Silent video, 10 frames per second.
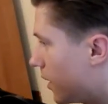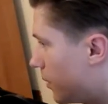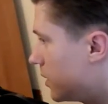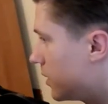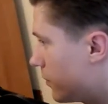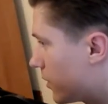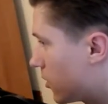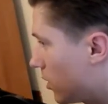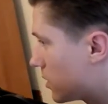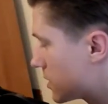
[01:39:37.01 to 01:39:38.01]
I mean, if a
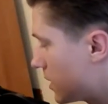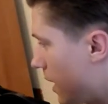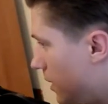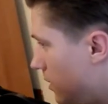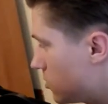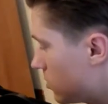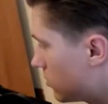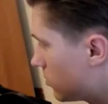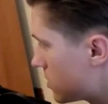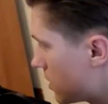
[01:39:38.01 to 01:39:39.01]
Kyrgyzstani
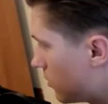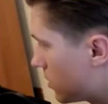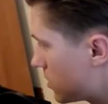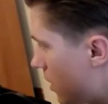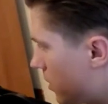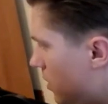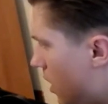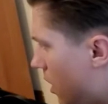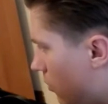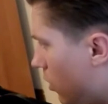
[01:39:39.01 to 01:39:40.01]
dude would, uh, would tell me,
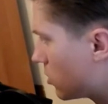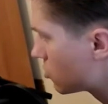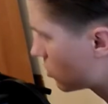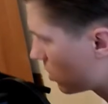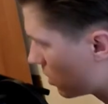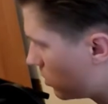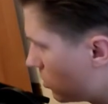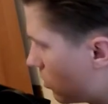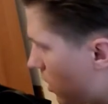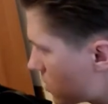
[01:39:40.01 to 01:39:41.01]
yeah, I went to the
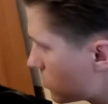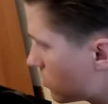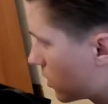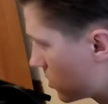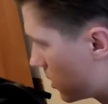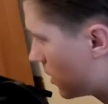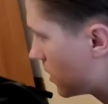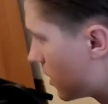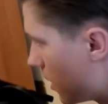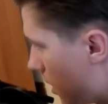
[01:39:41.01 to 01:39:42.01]
U S to
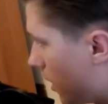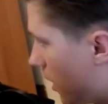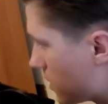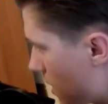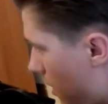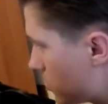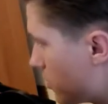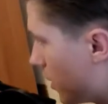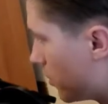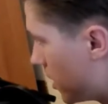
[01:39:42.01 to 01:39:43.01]
actually
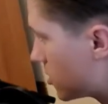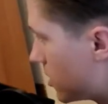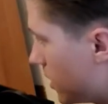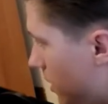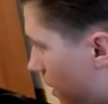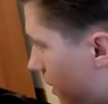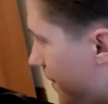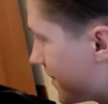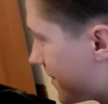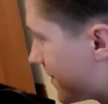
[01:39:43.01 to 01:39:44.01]
establish my PhD,
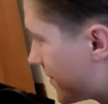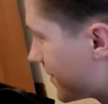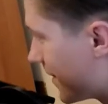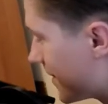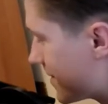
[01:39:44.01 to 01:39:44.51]
and yeah, uh, yeah.